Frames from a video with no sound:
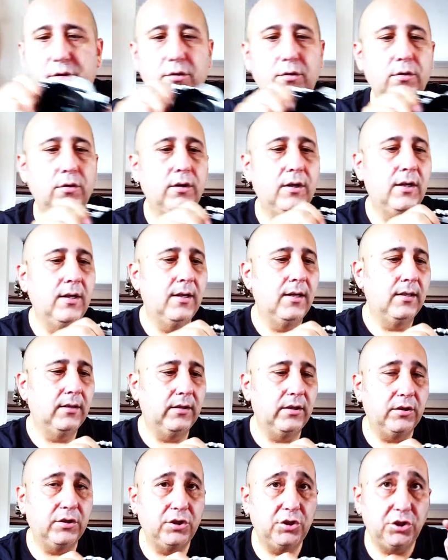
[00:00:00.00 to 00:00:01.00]
your
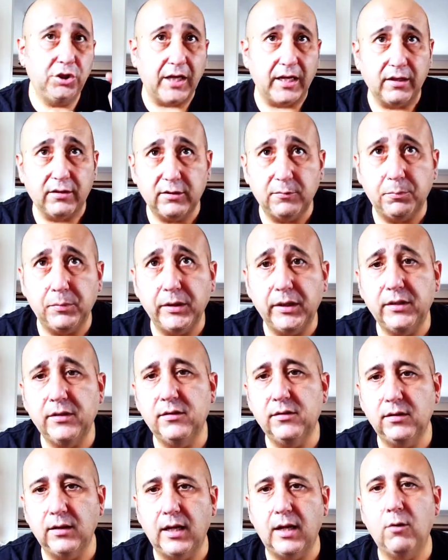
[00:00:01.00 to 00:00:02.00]
the shutter
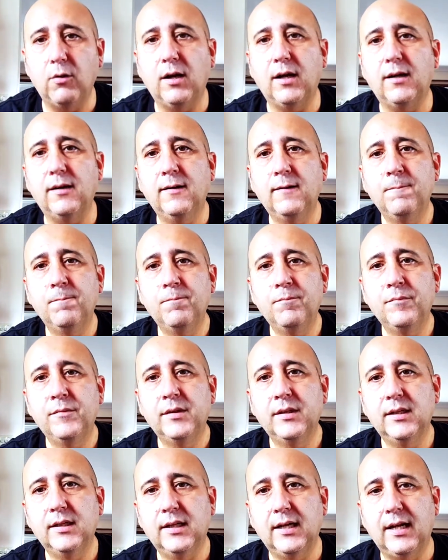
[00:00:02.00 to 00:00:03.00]
speed's lower,
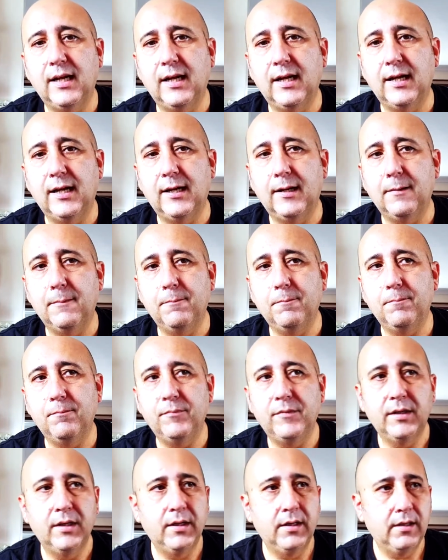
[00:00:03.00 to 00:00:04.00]
um,
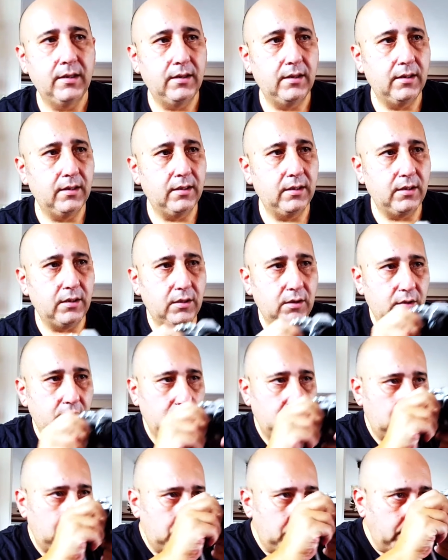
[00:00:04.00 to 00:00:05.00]

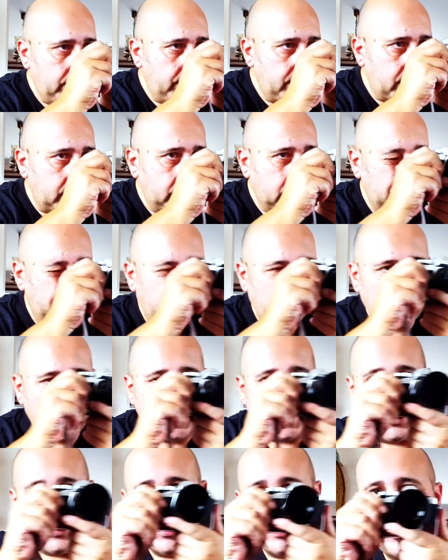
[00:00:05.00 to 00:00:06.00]
you've got the
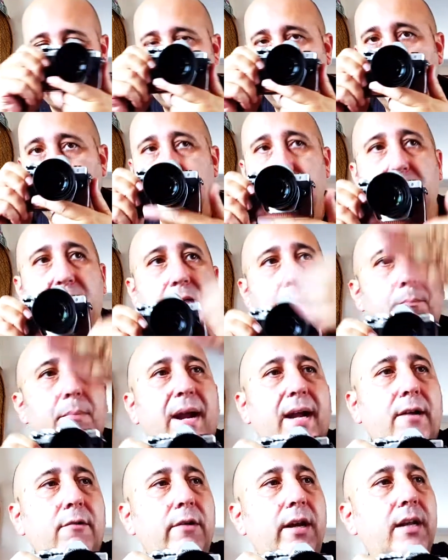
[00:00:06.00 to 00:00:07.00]
bike in sync, but the
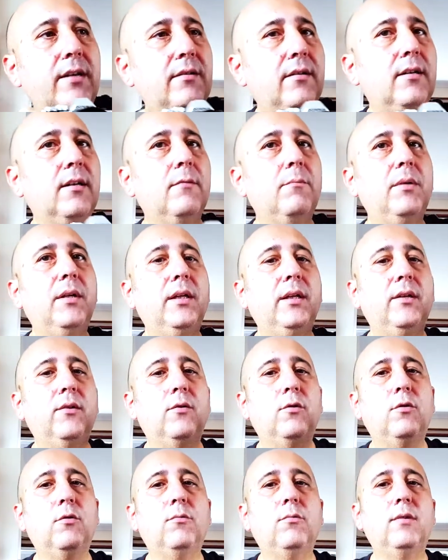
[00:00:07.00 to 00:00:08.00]
background's going to be
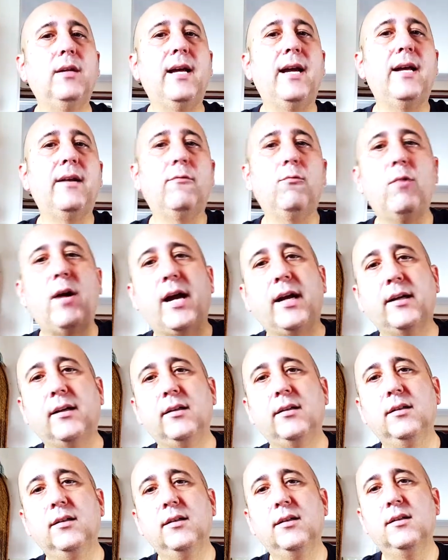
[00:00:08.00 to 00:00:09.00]
all out of whack.
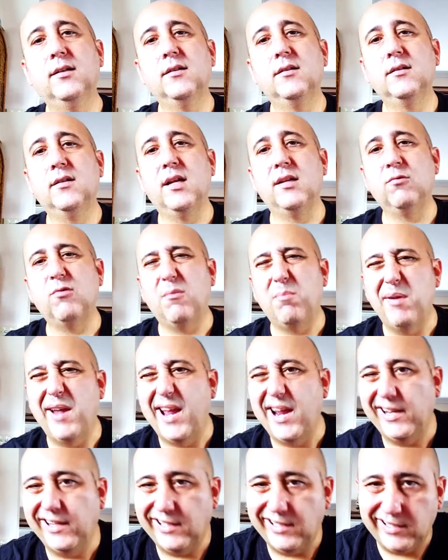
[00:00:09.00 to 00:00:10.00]
So that's what
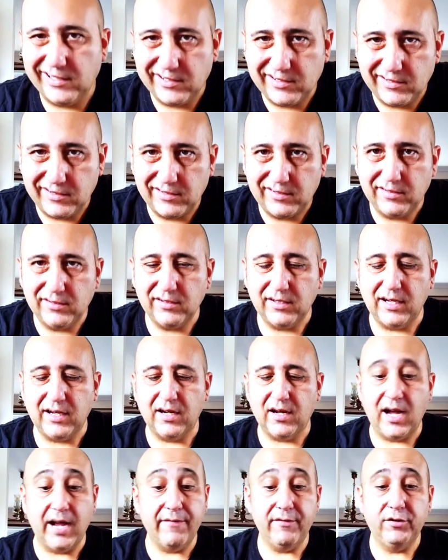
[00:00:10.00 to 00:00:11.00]
panning is.
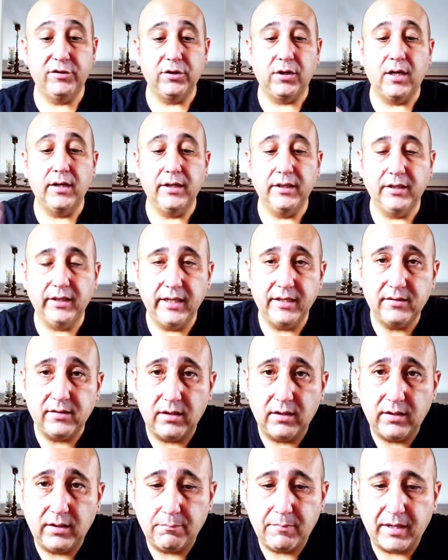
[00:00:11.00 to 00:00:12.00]
Uh, I haven't tried it yet, so
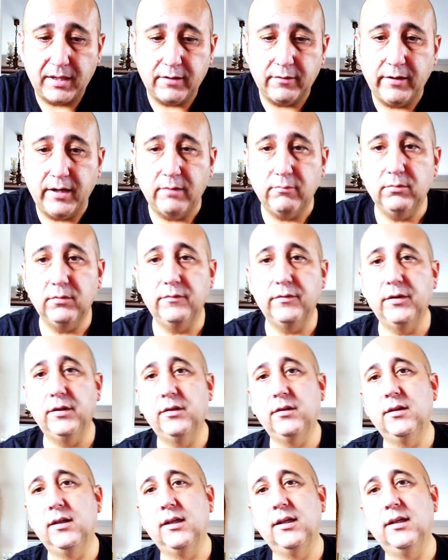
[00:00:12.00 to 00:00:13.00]
I'm going to muck around with
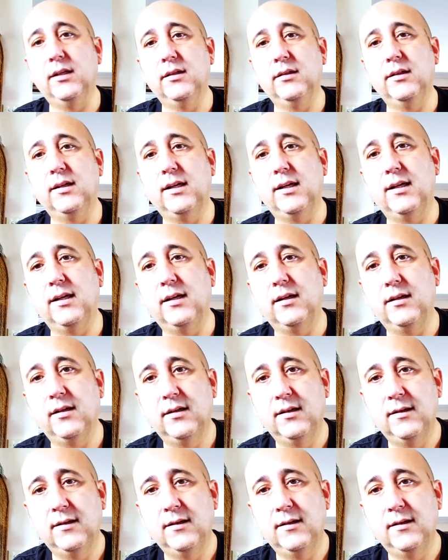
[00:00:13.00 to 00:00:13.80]
it. And uh,